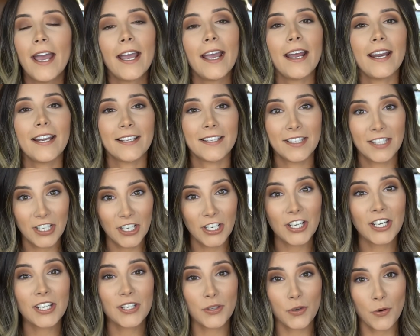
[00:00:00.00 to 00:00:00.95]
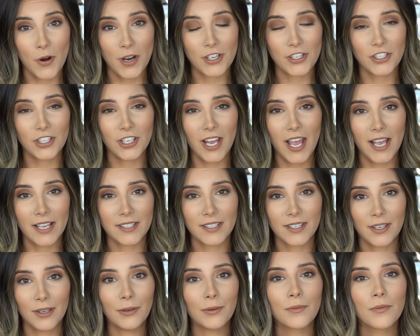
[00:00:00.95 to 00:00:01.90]
I got a serious question to
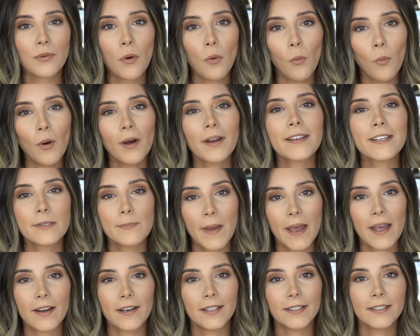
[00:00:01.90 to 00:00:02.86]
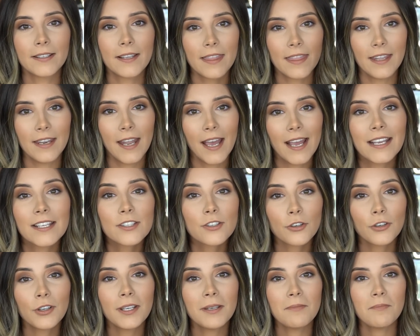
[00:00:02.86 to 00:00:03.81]
ask you. What is better than ice
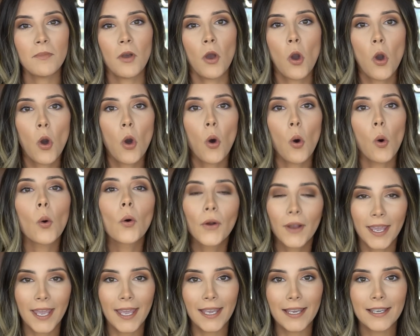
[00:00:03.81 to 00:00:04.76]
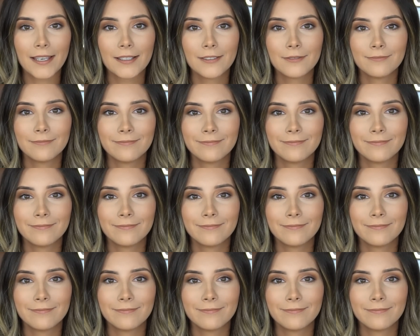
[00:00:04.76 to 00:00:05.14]
cream or cake?